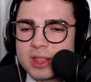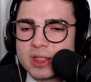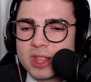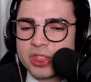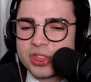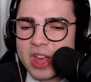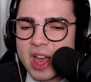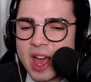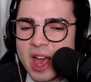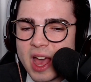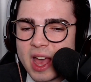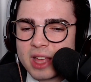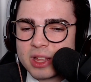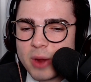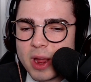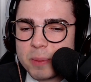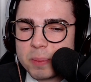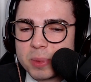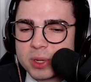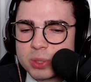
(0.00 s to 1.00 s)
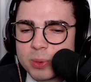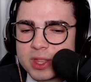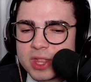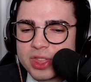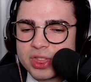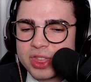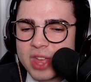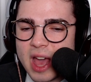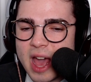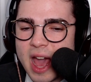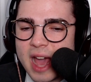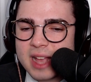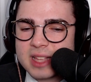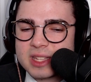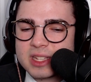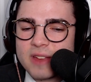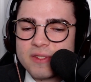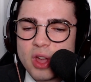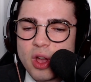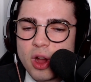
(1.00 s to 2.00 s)
the thighs
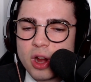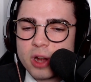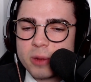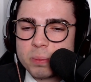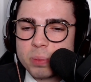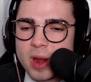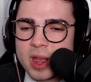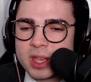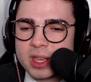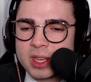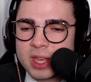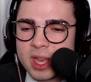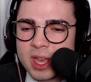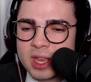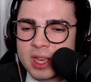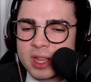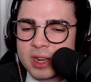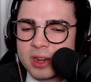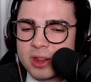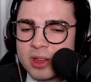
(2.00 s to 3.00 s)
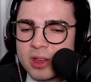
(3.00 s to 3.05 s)
of the Heartbreak Kid.